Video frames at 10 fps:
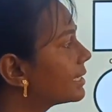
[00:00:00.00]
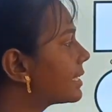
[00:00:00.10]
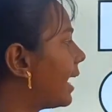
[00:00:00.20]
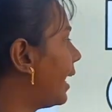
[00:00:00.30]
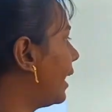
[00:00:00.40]

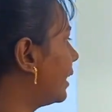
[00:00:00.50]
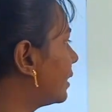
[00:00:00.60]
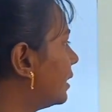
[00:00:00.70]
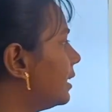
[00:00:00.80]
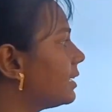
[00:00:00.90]

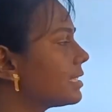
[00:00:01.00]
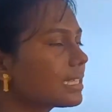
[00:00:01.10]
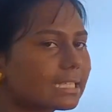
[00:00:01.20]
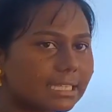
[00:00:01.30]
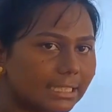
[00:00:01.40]
triangle,
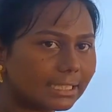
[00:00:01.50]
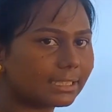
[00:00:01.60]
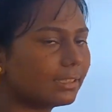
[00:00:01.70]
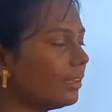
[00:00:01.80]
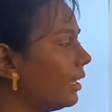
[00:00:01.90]

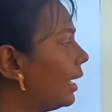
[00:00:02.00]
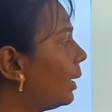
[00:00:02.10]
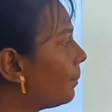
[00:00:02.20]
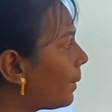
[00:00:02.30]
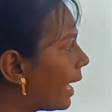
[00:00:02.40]
circle,
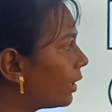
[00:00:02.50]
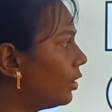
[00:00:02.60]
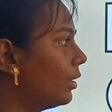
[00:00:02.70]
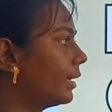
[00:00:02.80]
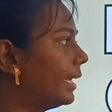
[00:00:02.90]

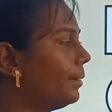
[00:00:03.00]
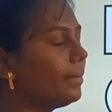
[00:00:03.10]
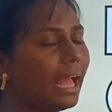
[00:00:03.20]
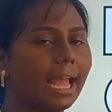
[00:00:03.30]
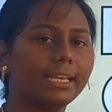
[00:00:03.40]

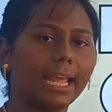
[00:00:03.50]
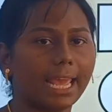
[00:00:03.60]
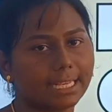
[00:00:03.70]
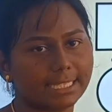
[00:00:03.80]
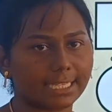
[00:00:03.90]
parallelogram and
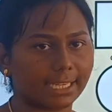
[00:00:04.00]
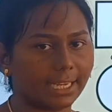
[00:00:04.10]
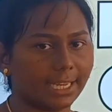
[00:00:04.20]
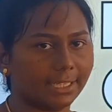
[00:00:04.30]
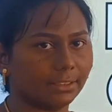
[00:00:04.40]

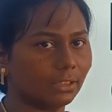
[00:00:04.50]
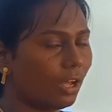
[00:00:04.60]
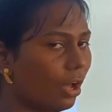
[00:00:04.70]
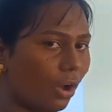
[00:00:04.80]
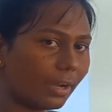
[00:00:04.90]
hexagon.
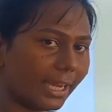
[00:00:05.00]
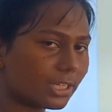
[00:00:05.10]
Okay